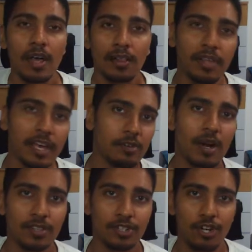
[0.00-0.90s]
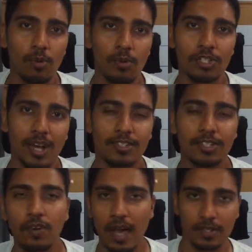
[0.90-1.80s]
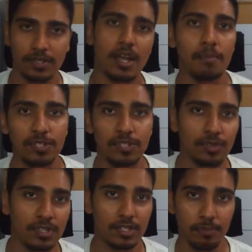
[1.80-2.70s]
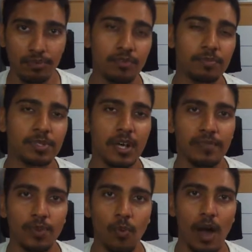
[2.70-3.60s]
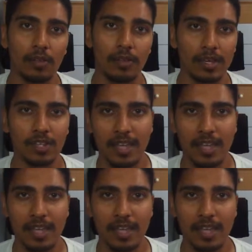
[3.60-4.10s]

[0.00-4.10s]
later on in the show, when Jon Snow has the opportunity to prove himself to the wildlings,